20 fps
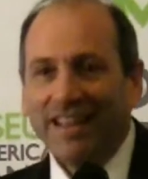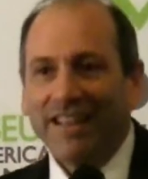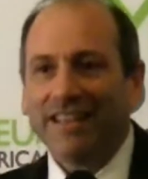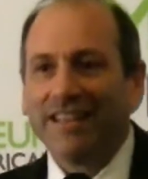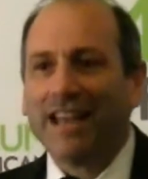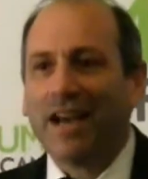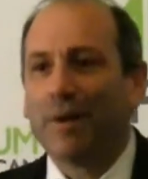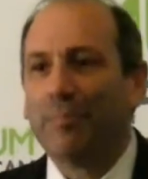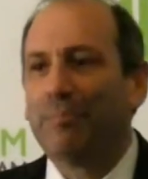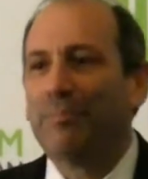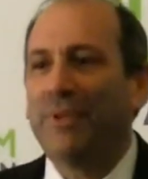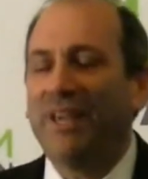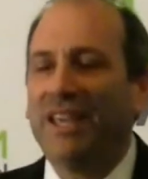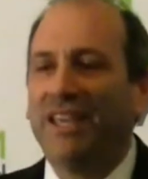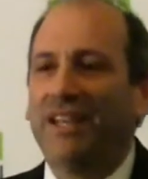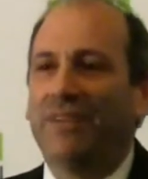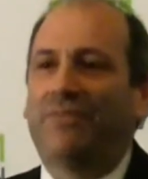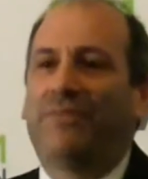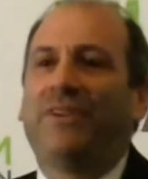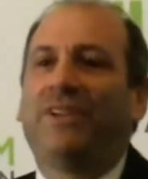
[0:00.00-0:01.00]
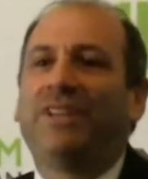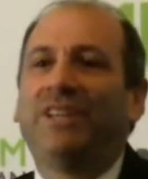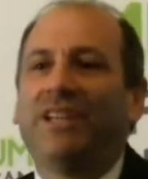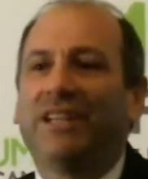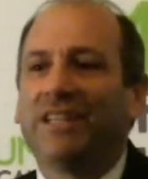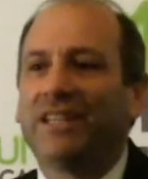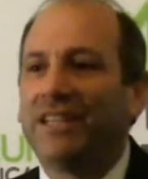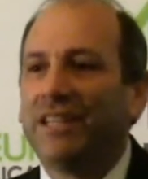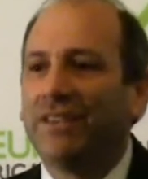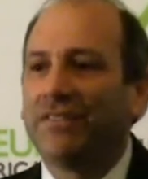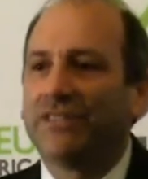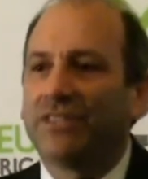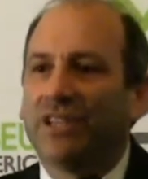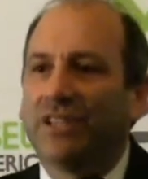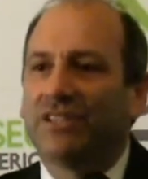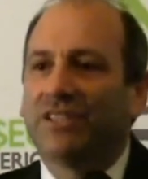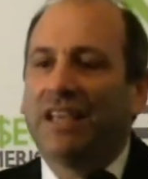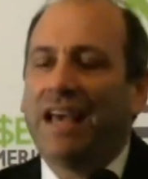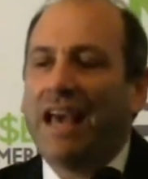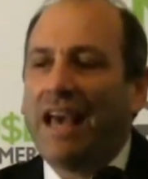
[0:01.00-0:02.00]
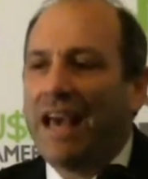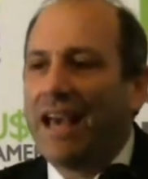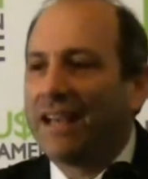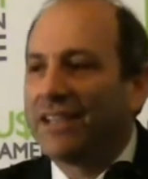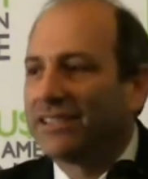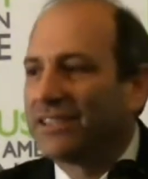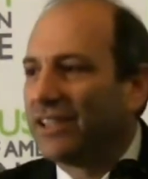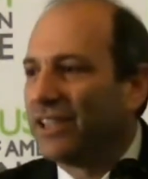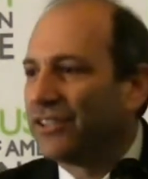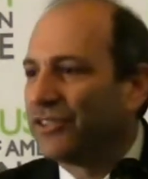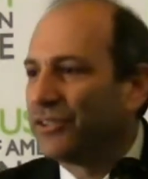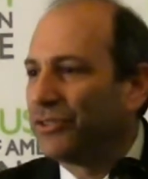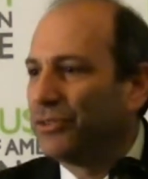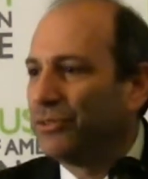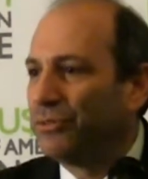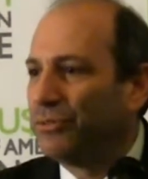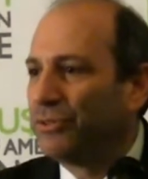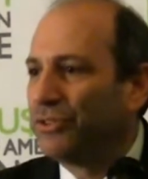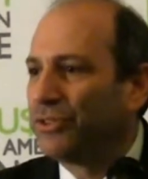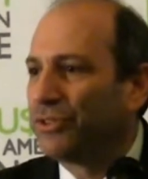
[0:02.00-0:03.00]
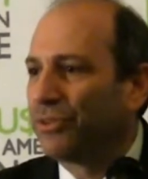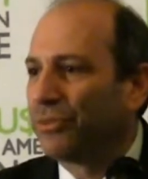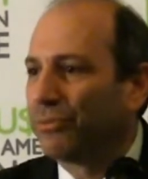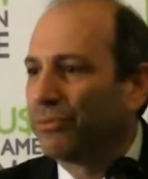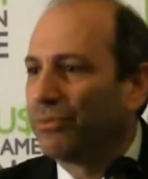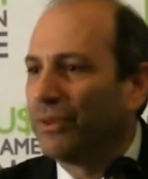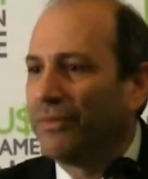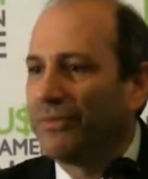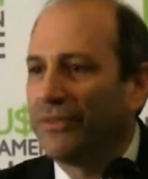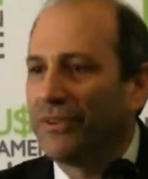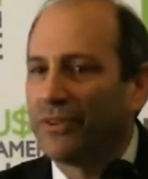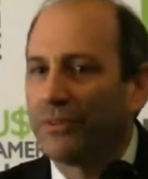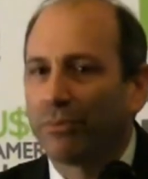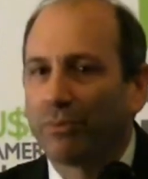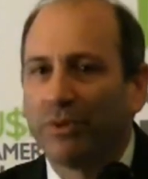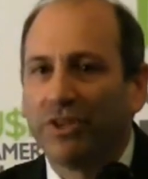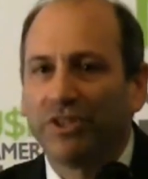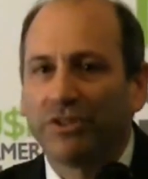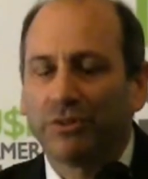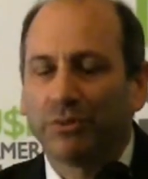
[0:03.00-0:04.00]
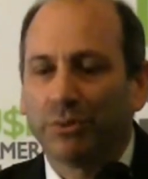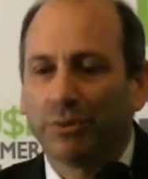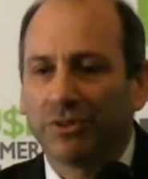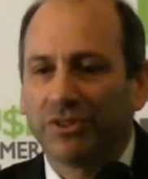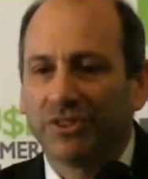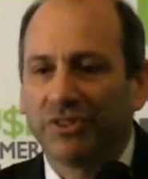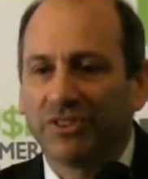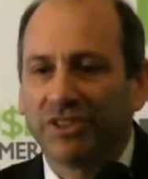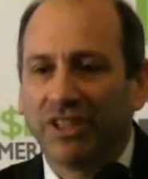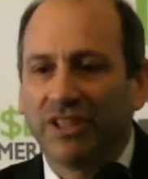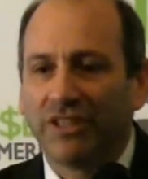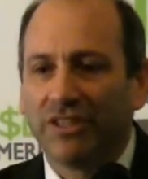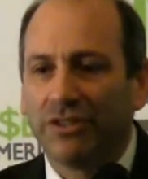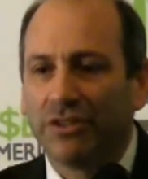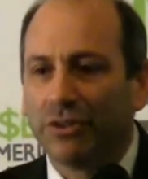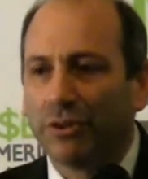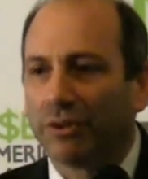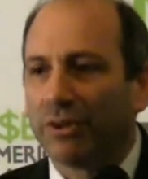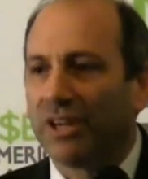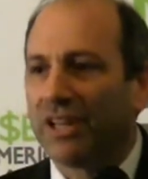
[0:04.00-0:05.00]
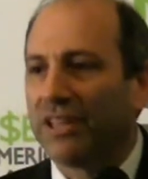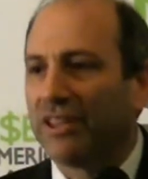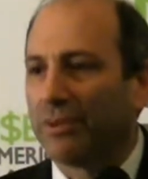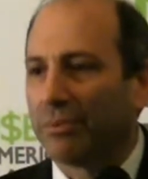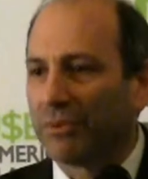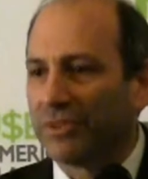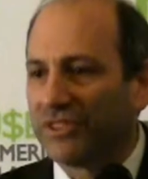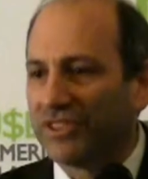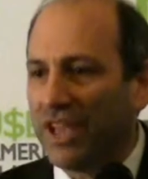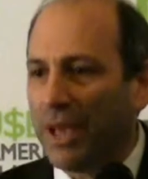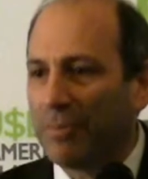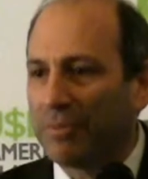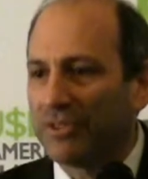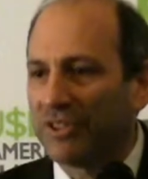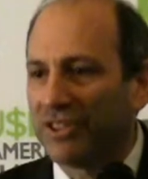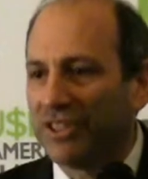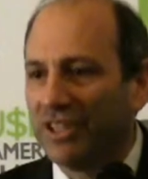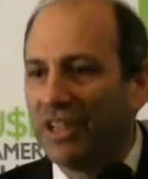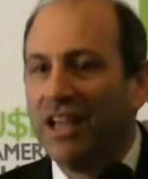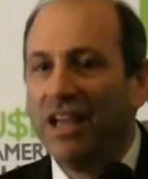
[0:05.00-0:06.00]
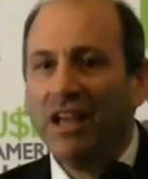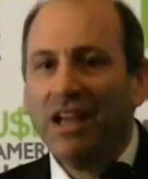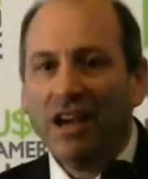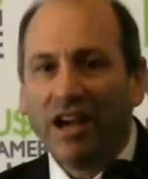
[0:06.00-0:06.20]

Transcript: Now, being an affiliate gives us access to terrific resources, and during the reception,